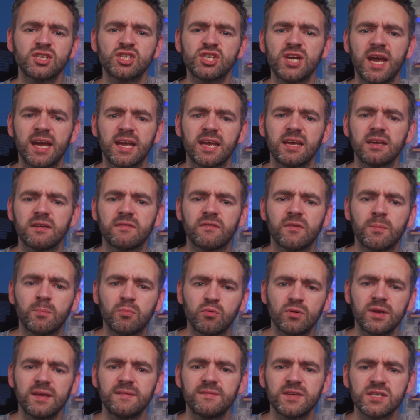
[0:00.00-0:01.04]
checking for
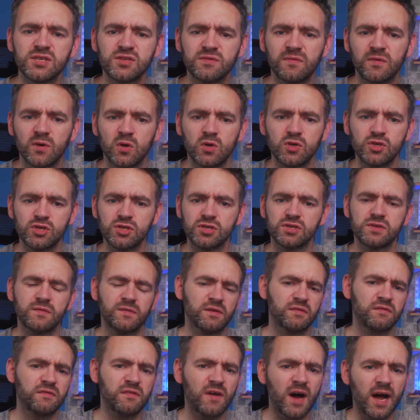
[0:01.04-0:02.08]
previous versions of
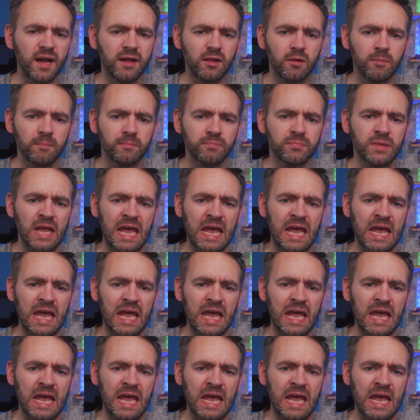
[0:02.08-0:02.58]
the file.